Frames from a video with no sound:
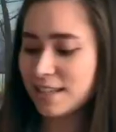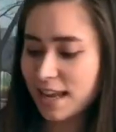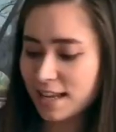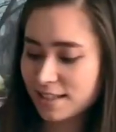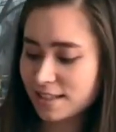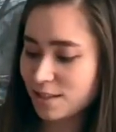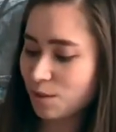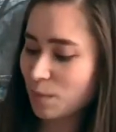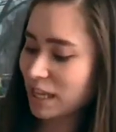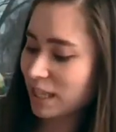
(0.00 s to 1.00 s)
Next
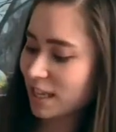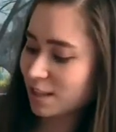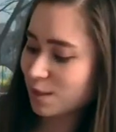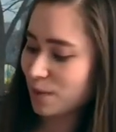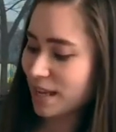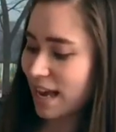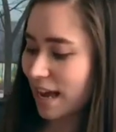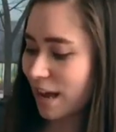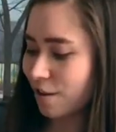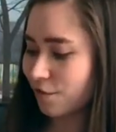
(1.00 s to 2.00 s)
on my list, we
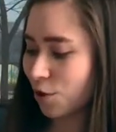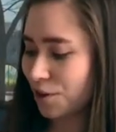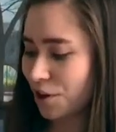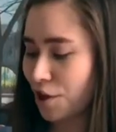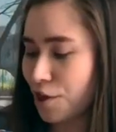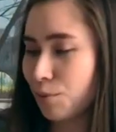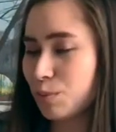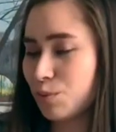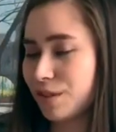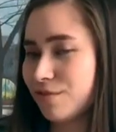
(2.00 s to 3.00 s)
have On Earth We're
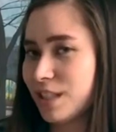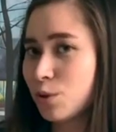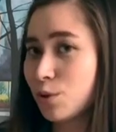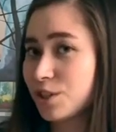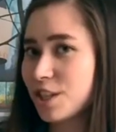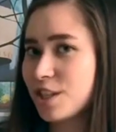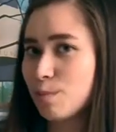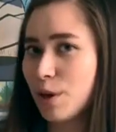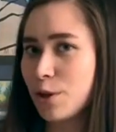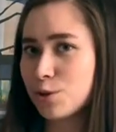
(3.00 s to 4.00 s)
Briefly Gorgeous
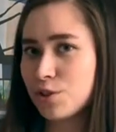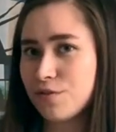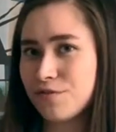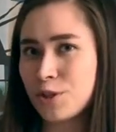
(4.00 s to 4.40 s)
by Ocean